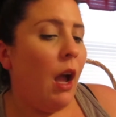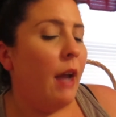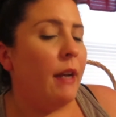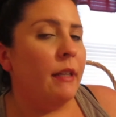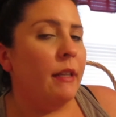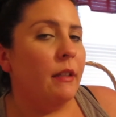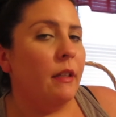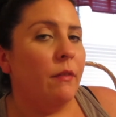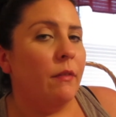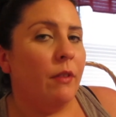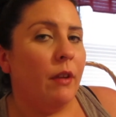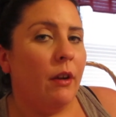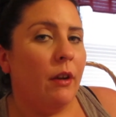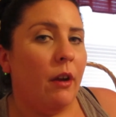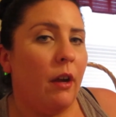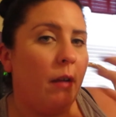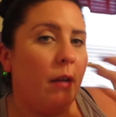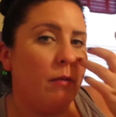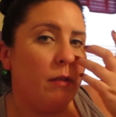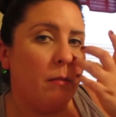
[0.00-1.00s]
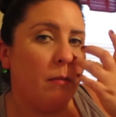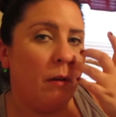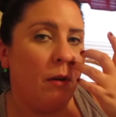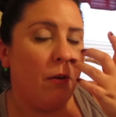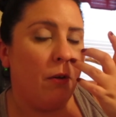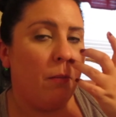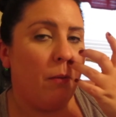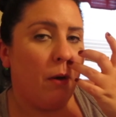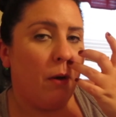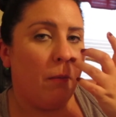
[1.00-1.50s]
I didn't live there. I was in my
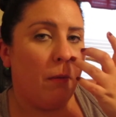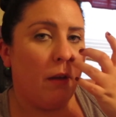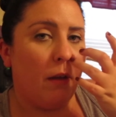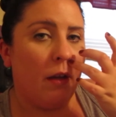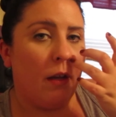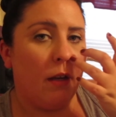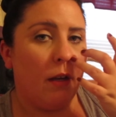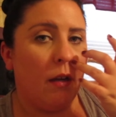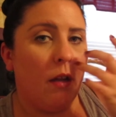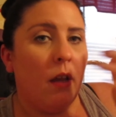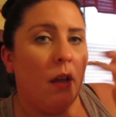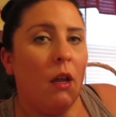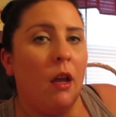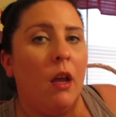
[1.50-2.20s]
own apartment, and